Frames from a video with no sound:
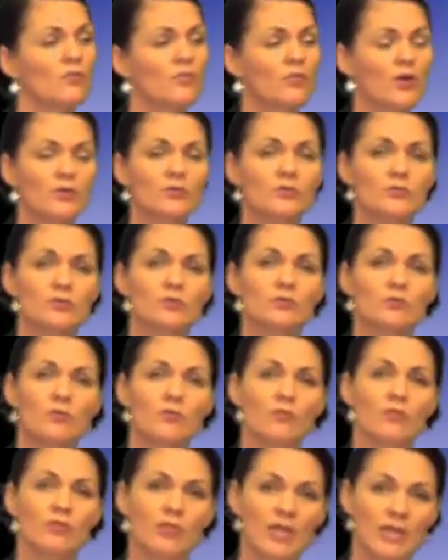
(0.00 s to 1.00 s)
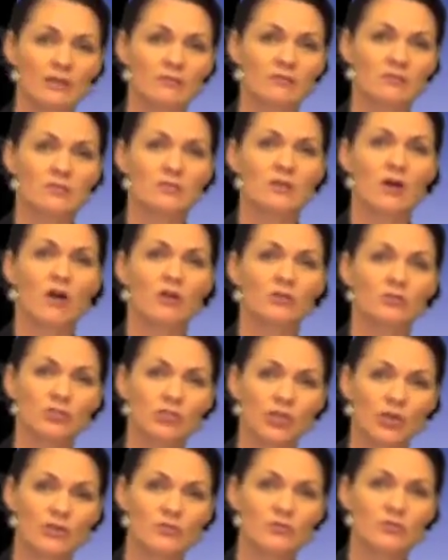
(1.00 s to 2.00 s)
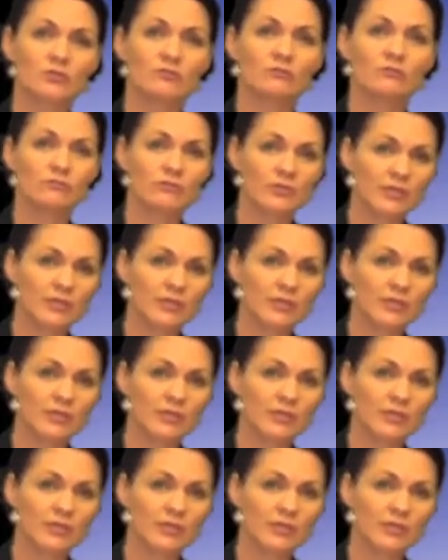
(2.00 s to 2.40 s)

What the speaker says: Those things are chosen